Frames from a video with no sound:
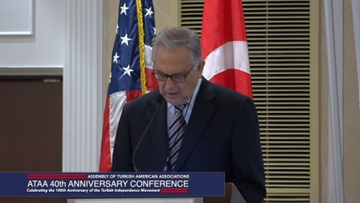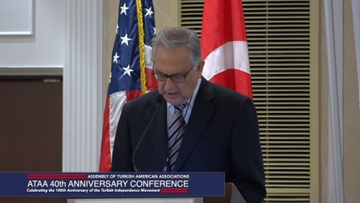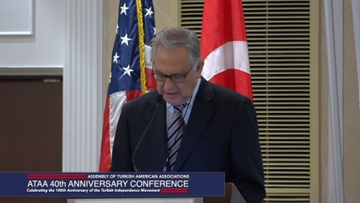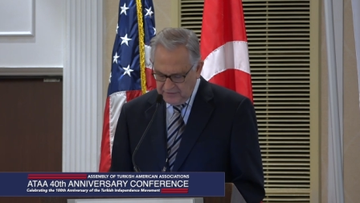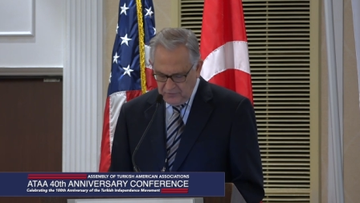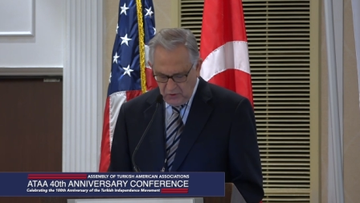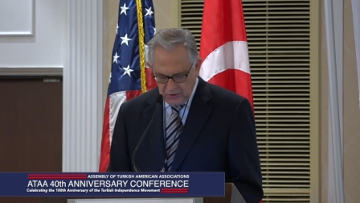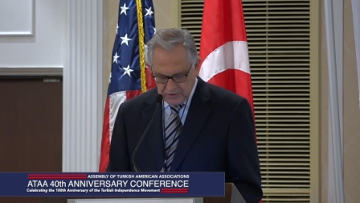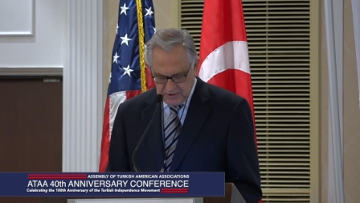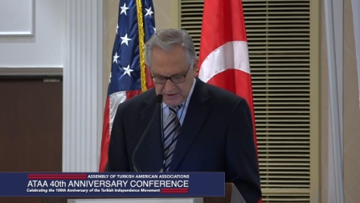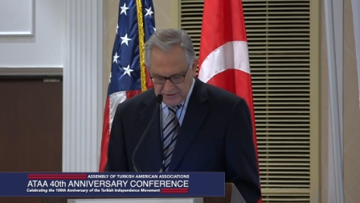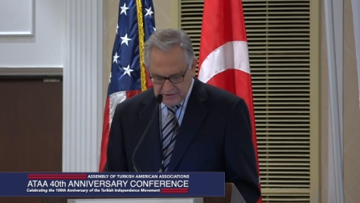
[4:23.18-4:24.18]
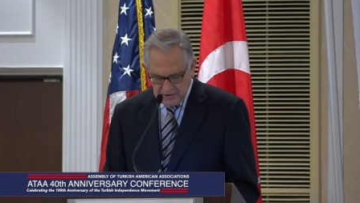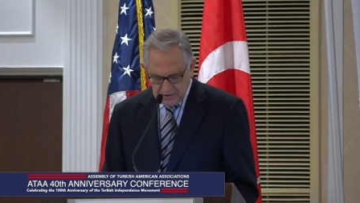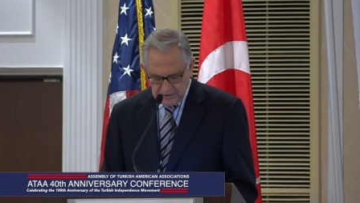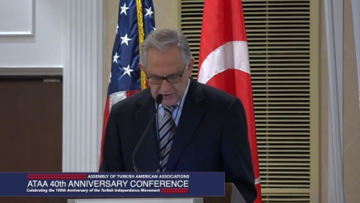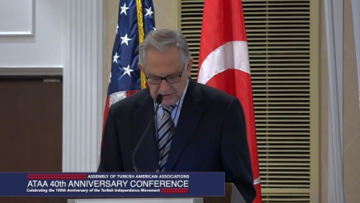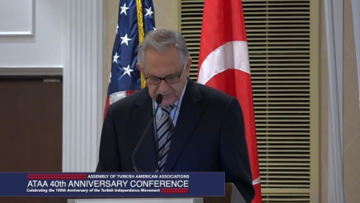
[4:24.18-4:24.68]
I worked six
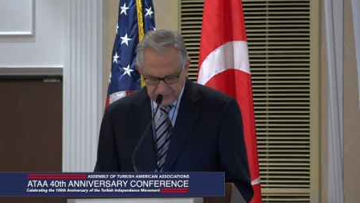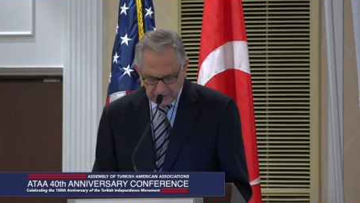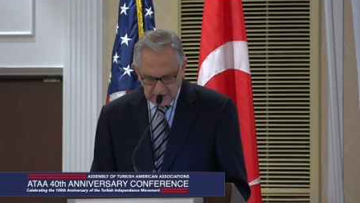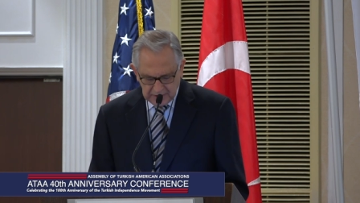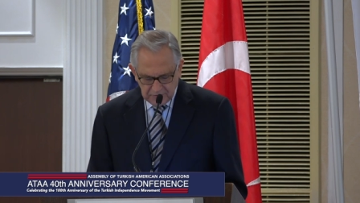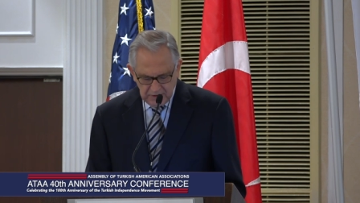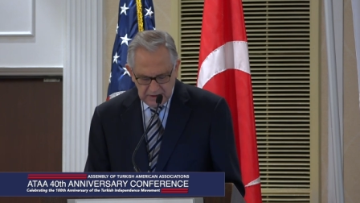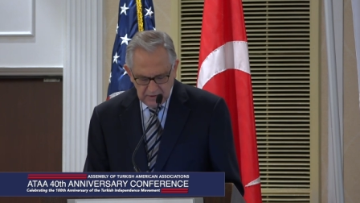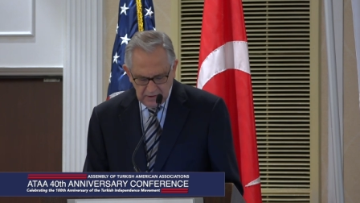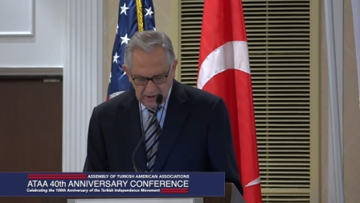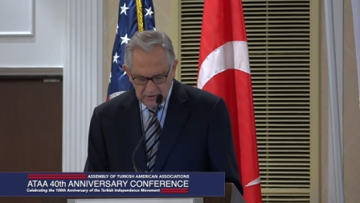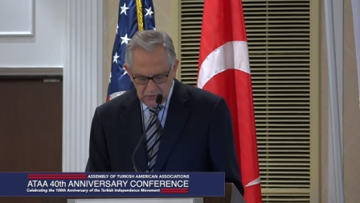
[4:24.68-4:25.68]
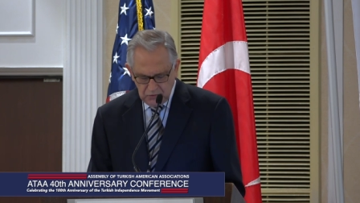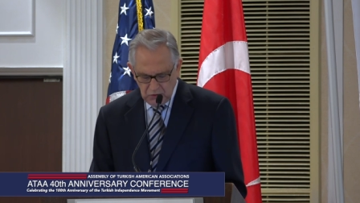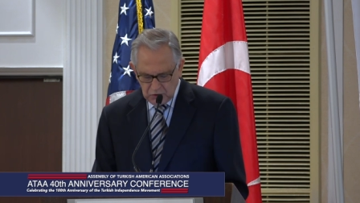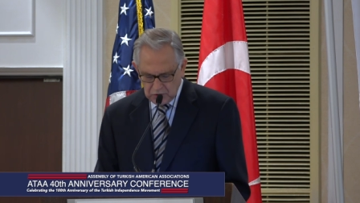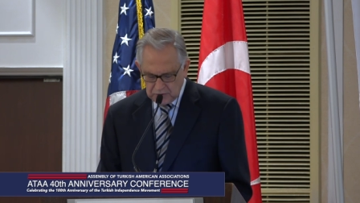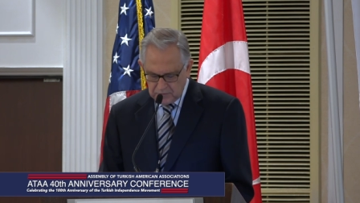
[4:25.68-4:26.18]
years at Raytheon
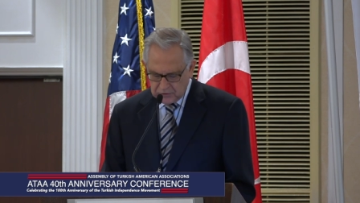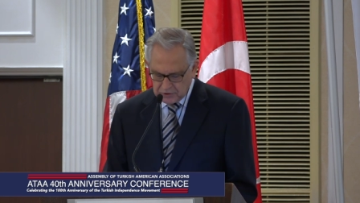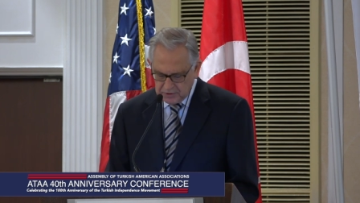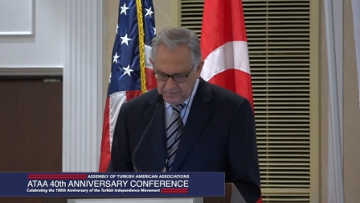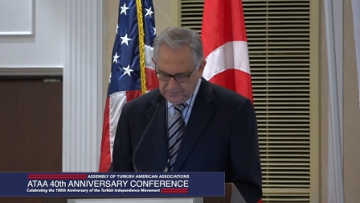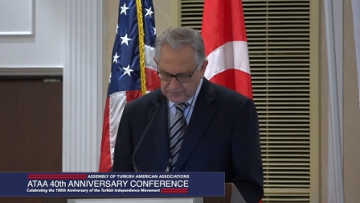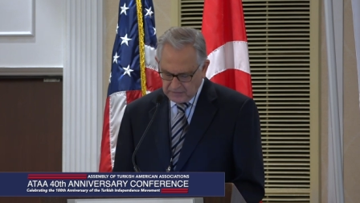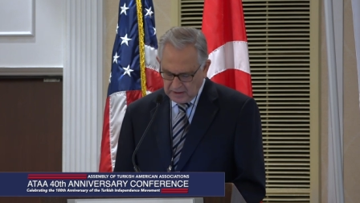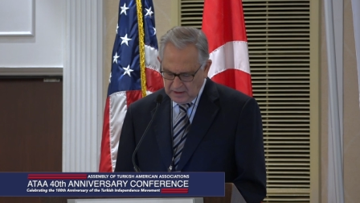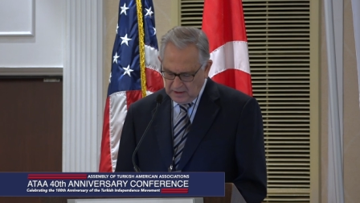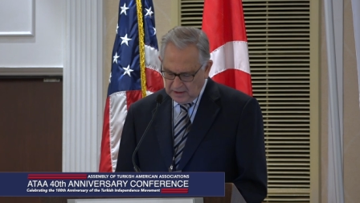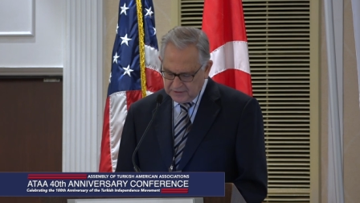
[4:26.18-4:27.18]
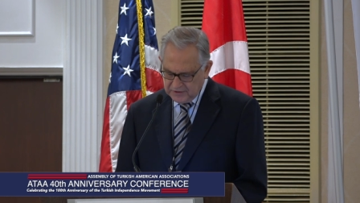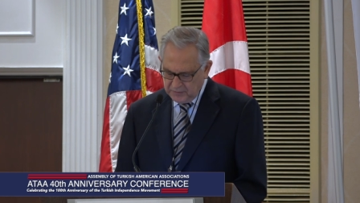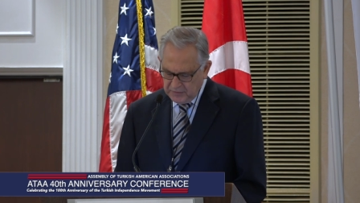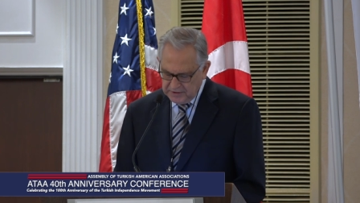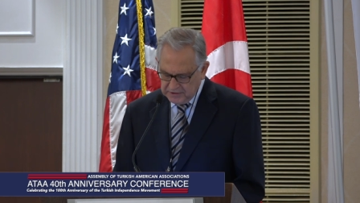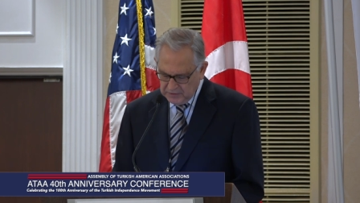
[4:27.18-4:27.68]
Research Division as a
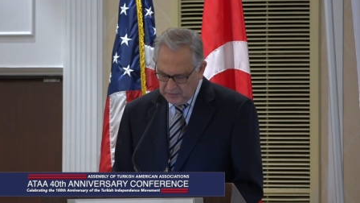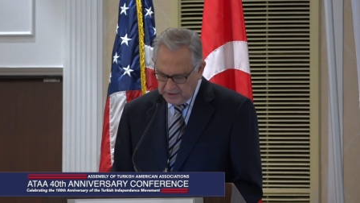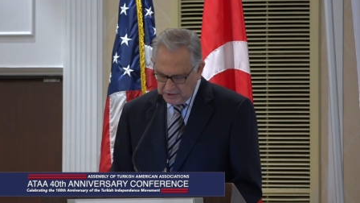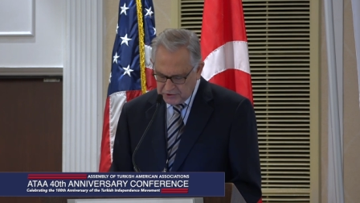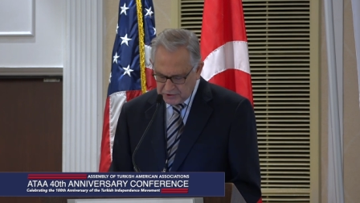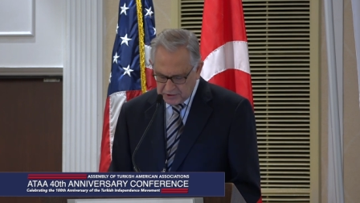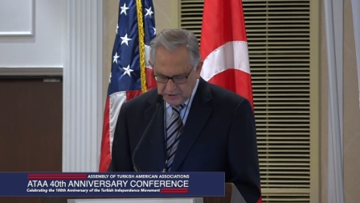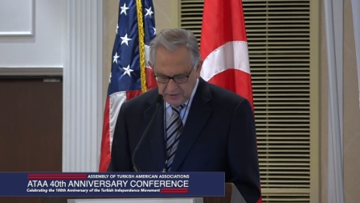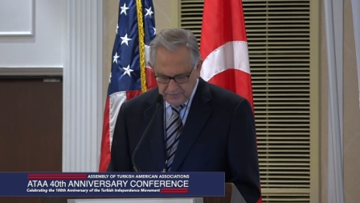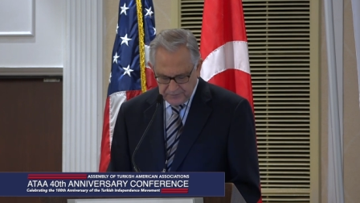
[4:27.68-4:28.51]
principal engineer.